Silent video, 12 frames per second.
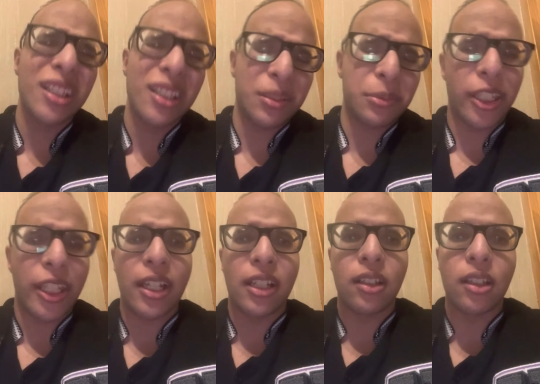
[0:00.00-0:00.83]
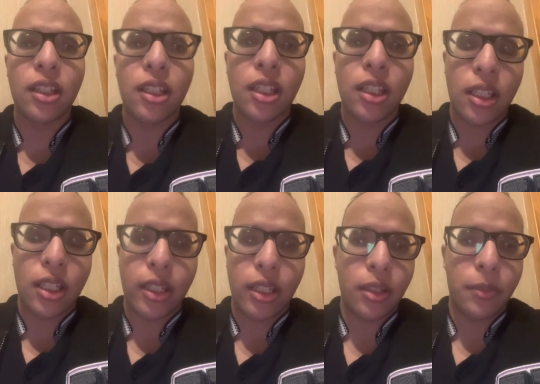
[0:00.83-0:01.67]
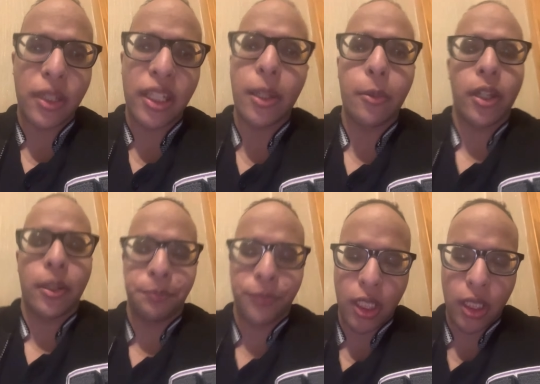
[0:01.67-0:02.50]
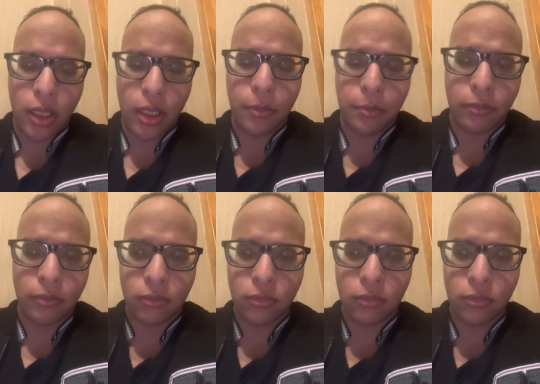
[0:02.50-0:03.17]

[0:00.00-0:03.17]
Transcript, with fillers: But, but yeah. Um, anyway. Um,